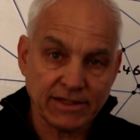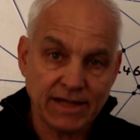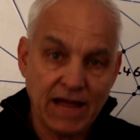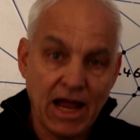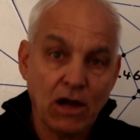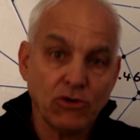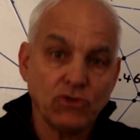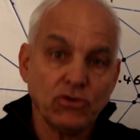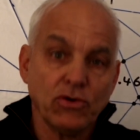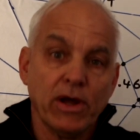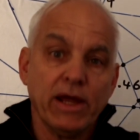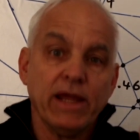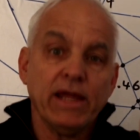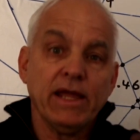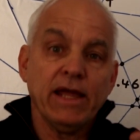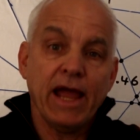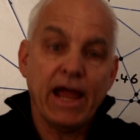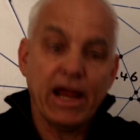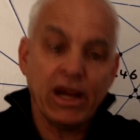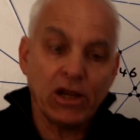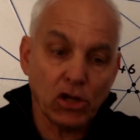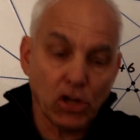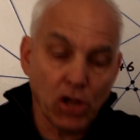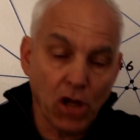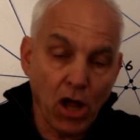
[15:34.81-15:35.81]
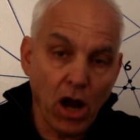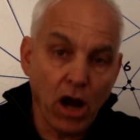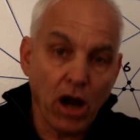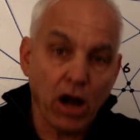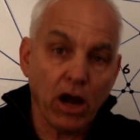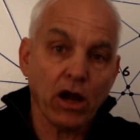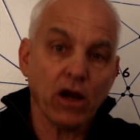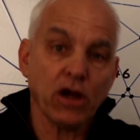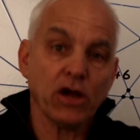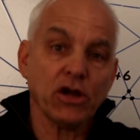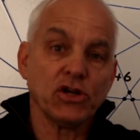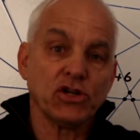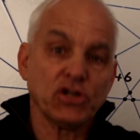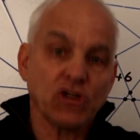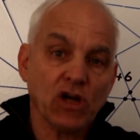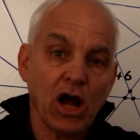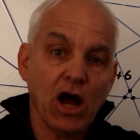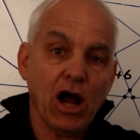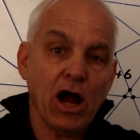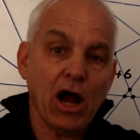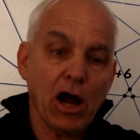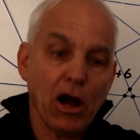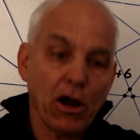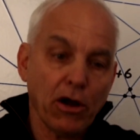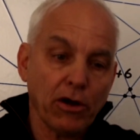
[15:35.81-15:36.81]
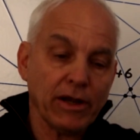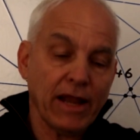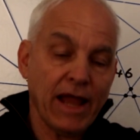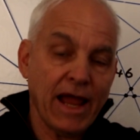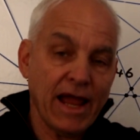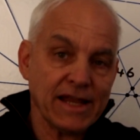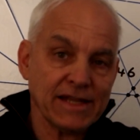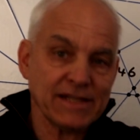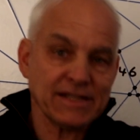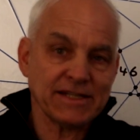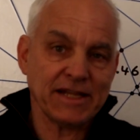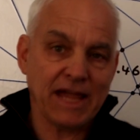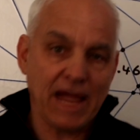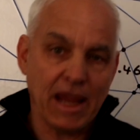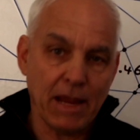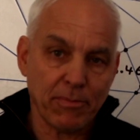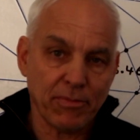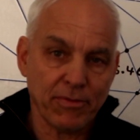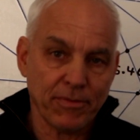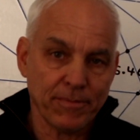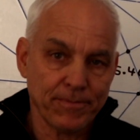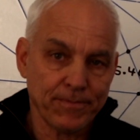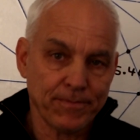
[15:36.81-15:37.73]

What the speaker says: how to enlarge our landscape.